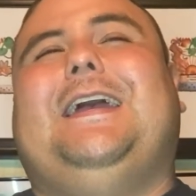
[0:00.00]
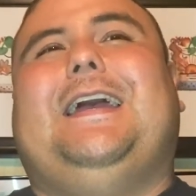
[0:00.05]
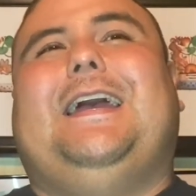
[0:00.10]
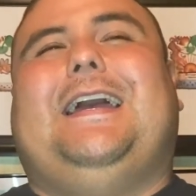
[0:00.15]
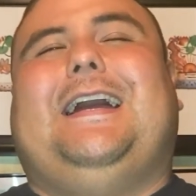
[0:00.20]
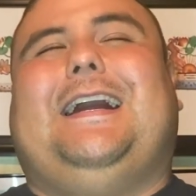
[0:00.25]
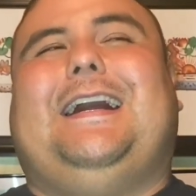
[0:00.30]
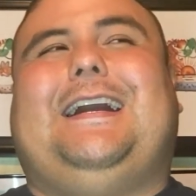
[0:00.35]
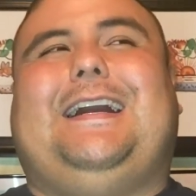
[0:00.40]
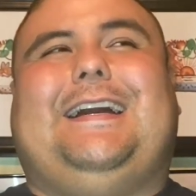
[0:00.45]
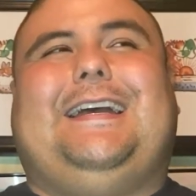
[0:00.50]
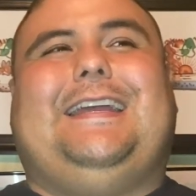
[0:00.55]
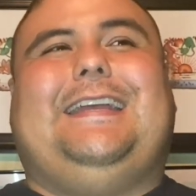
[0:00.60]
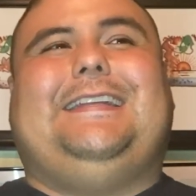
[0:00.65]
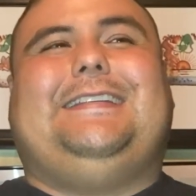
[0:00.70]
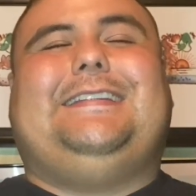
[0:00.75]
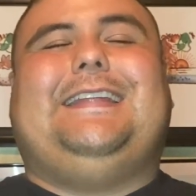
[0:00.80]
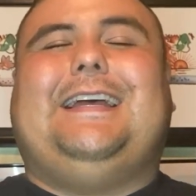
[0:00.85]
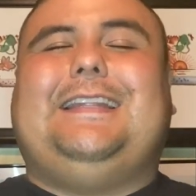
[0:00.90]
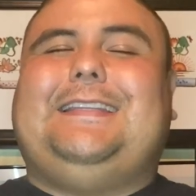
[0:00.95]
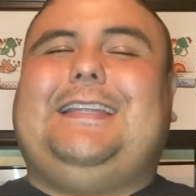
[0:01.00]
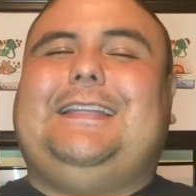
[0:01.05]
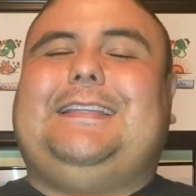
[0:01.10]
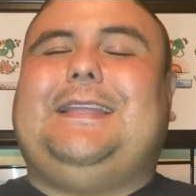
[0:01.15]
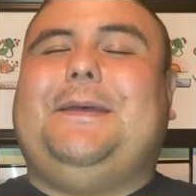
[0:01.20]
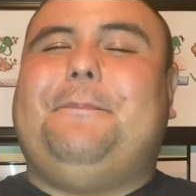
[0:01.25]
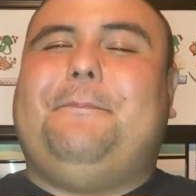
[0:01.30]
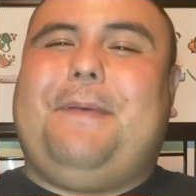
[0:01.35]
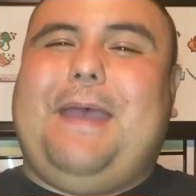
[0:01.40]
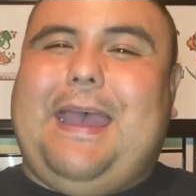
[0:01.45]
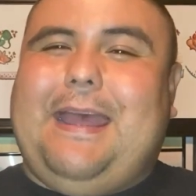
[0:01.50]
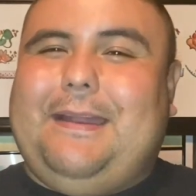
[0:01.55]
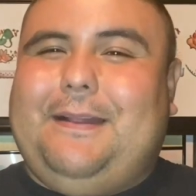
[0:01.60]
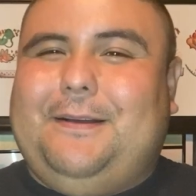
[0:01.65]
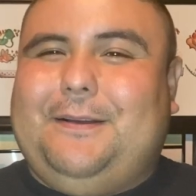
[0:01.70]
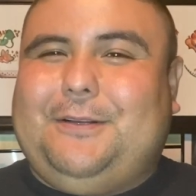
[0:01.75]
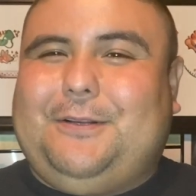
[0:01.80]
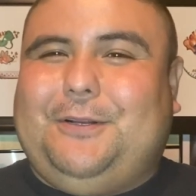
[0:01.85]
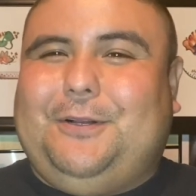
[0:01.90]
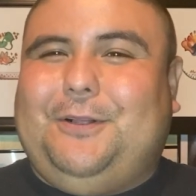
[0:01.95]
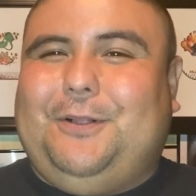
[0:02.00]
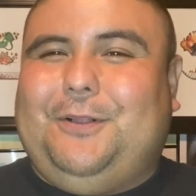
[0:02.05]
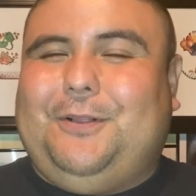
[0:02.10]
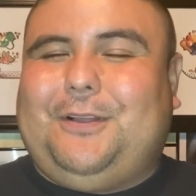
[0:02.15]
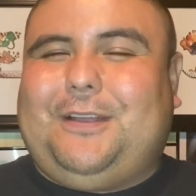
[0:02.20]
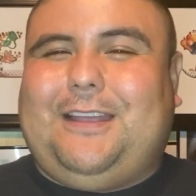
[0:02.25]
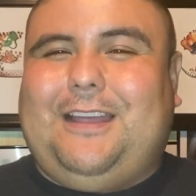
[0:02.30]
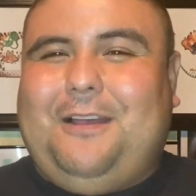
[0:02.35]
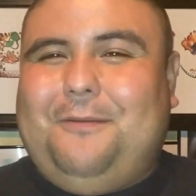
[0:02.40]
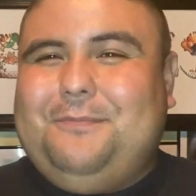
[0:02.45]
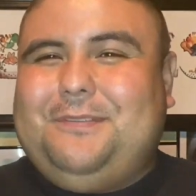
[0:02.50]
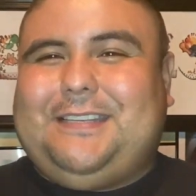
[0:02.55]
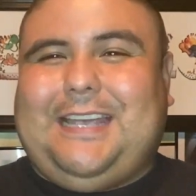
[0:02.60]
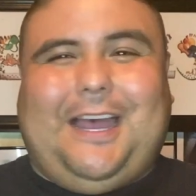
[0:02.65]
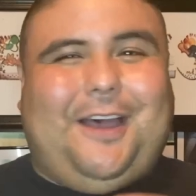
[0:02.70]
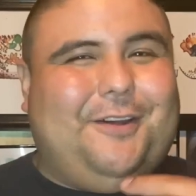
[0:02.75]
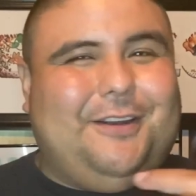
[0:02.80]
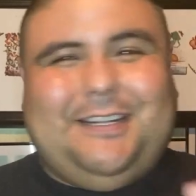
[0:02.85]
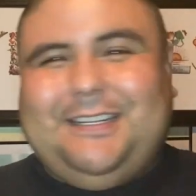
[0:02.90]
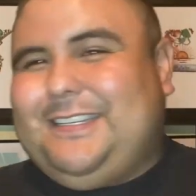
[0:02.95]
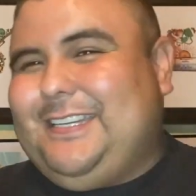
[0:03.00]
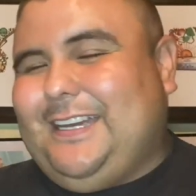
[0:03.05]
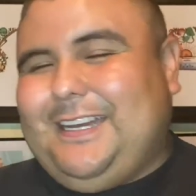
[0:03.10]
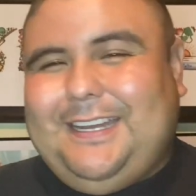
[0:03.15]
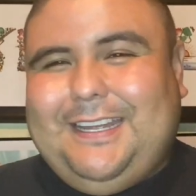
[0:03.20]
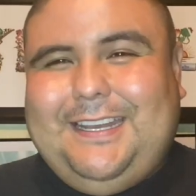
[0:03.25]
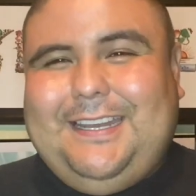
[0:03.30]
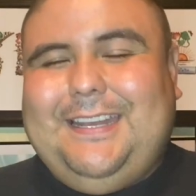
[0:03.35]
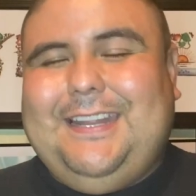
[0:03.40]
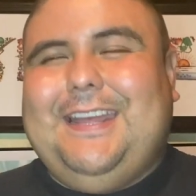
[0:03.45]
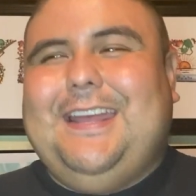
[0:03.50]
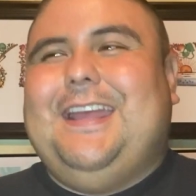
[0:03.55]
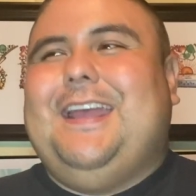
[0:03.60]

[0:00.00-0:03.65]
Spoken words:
it's not that the bad uncle comes out a ton.